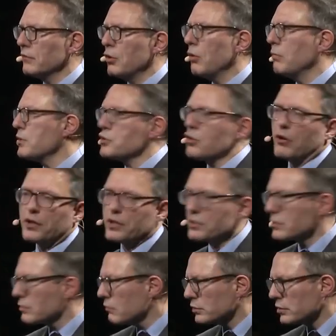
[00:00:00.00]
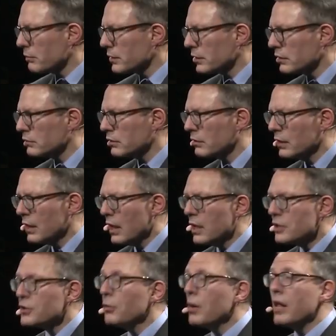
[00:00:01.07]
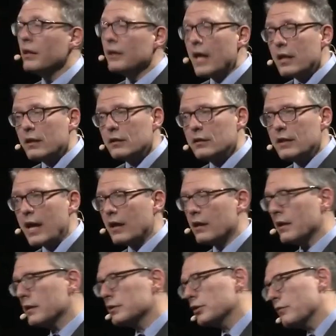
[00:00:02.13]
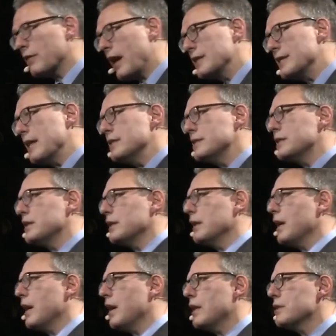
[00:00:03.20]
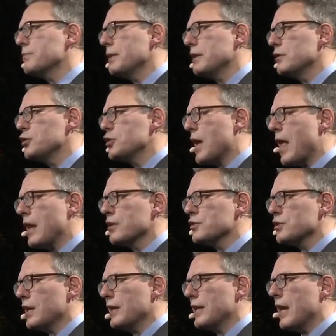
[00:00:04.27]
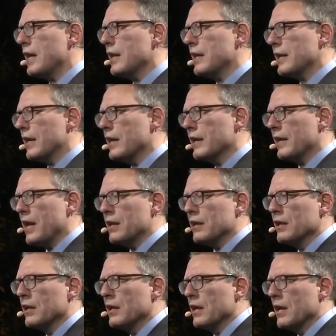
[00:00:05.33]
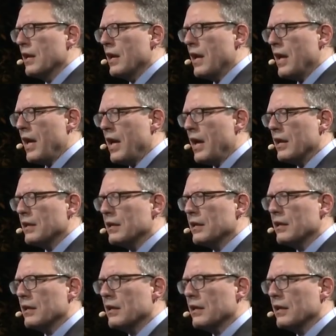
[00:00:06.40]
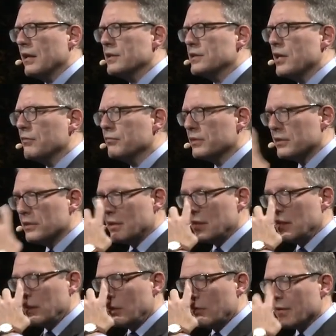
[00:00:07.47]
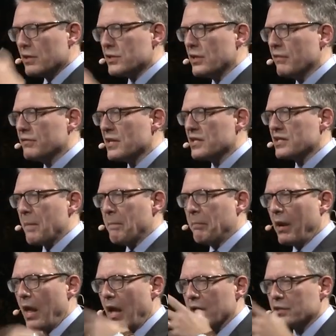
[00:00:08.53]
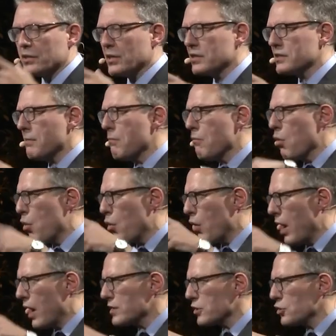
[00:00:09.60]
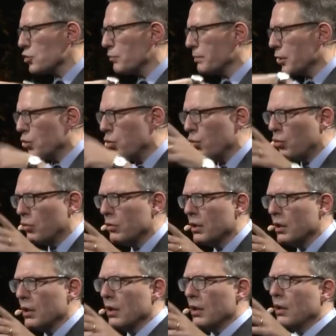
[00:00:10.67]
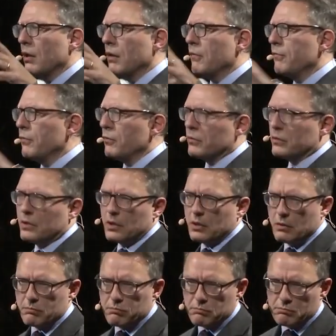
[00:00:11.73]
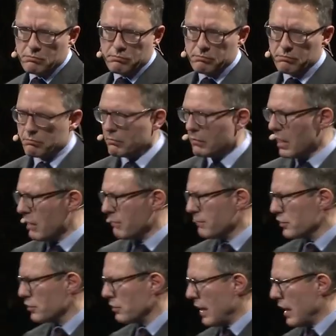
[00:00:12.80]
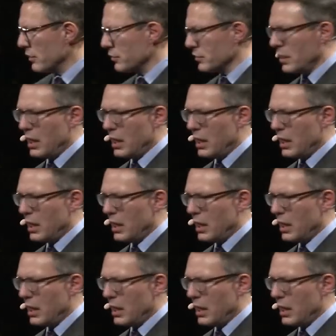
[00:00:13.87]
Call me Socrates or something. Okay? So, well, that sort of identity has been challenged again and again and again. And instead of thinking of ourselves as a plus, as a more, as a super cool, for the aficionados